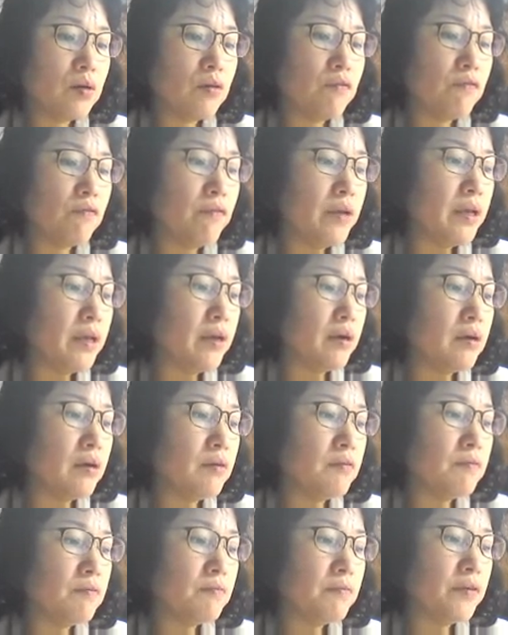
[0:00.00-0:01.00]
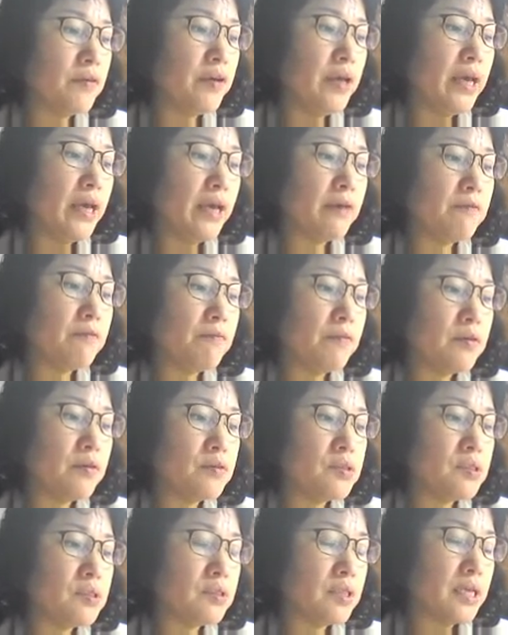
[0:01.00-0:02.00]
compare pre and
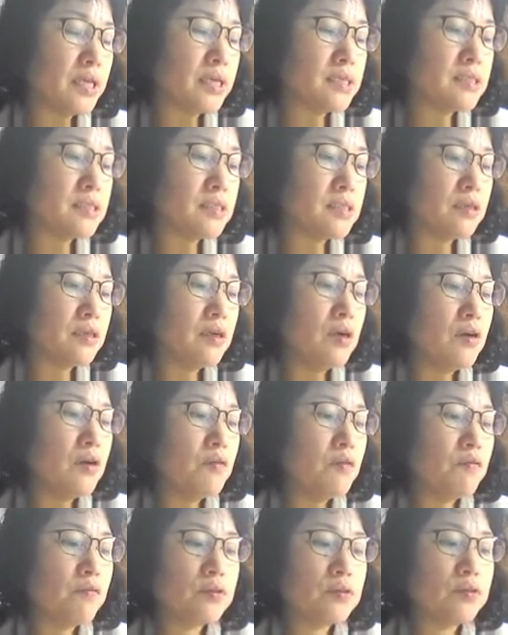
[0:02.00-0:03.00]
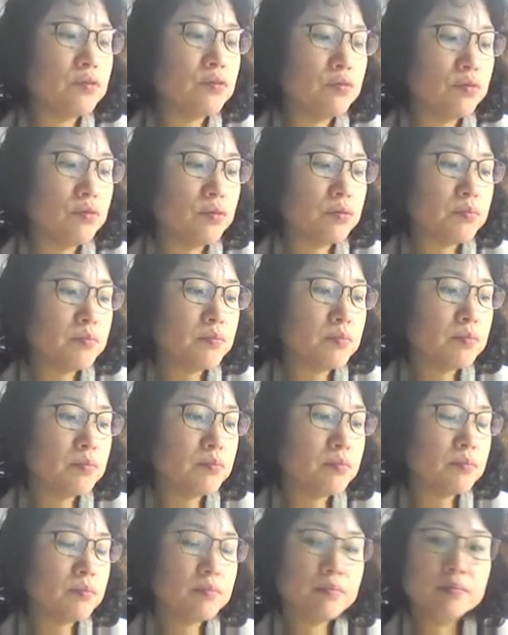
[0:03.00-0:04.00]
post test for the group.
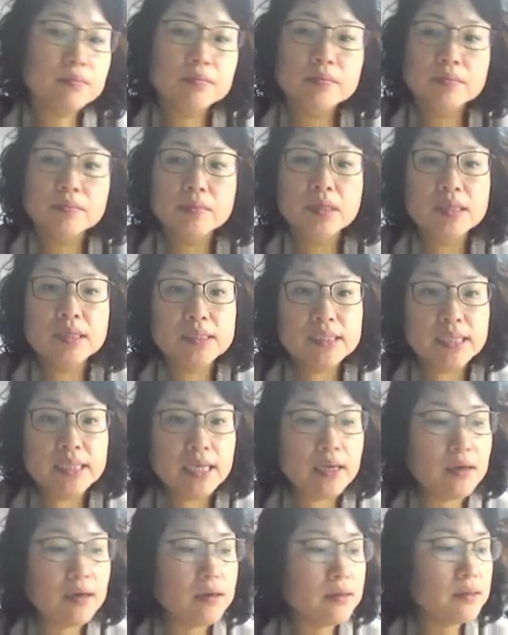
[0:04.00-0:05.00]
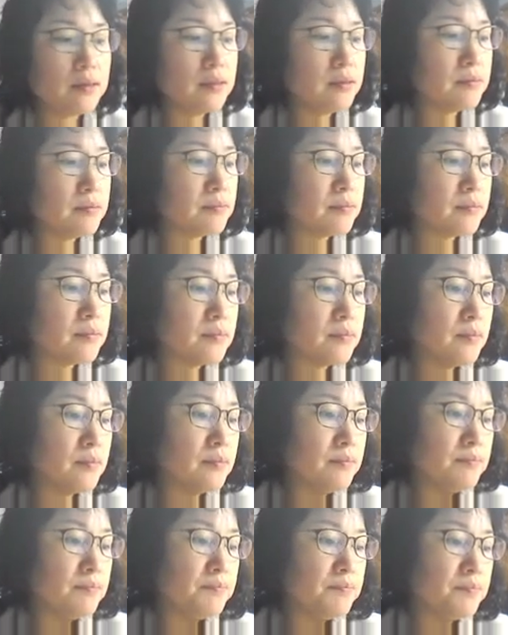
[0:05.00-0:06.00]
Second,
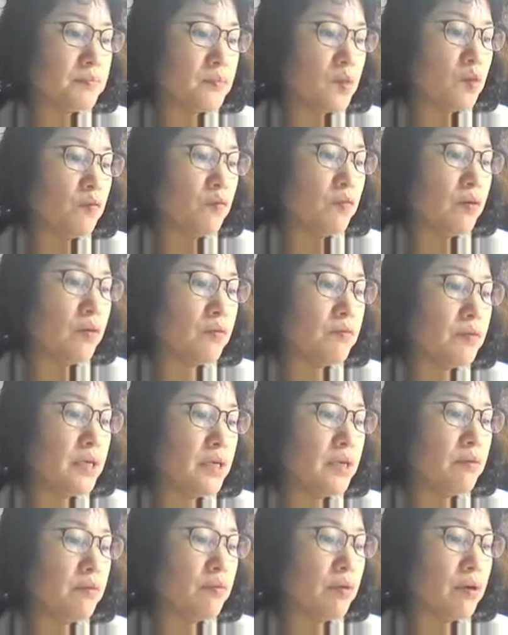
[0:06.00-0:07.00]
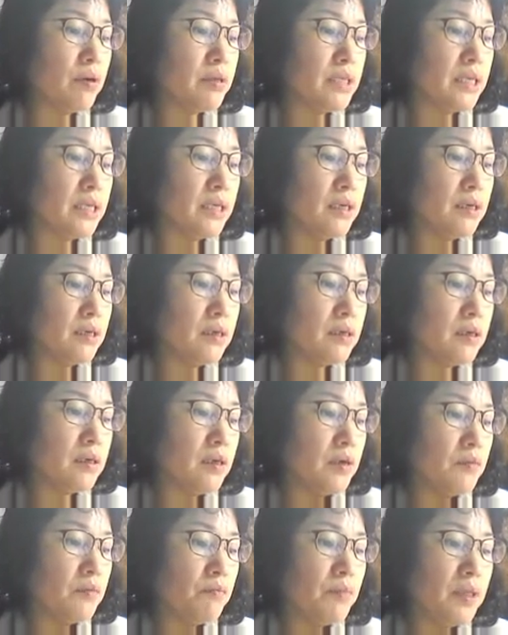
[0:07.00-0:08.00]
um, for free running
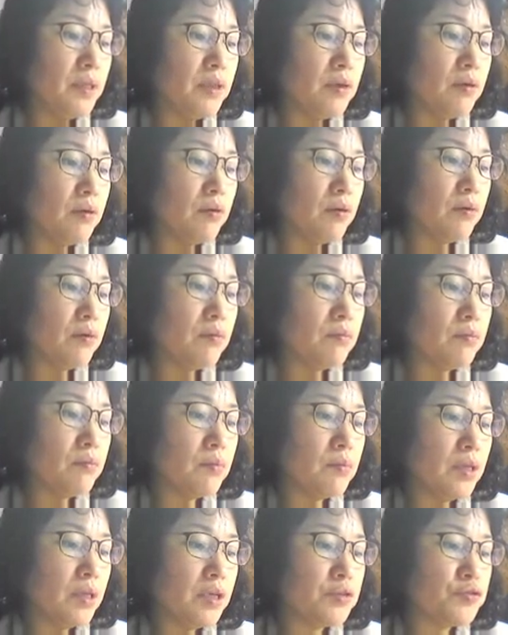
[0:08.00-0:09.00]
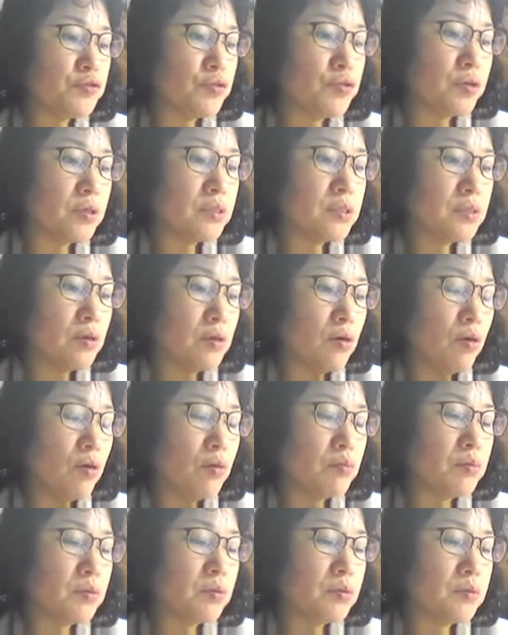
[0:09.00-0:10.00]
video lectures
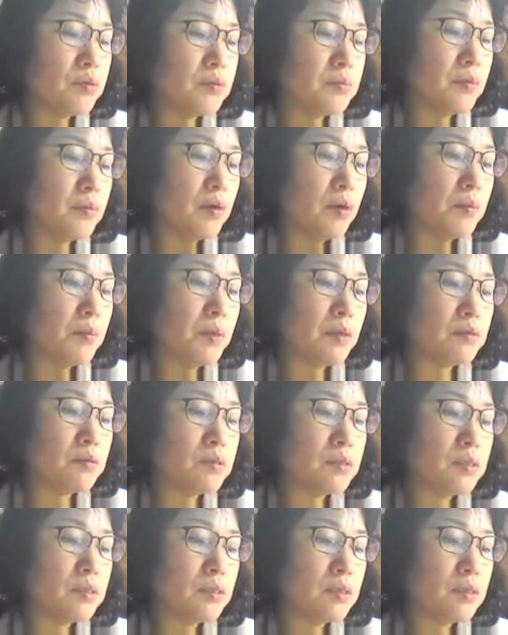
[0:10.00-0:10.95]
of uh, about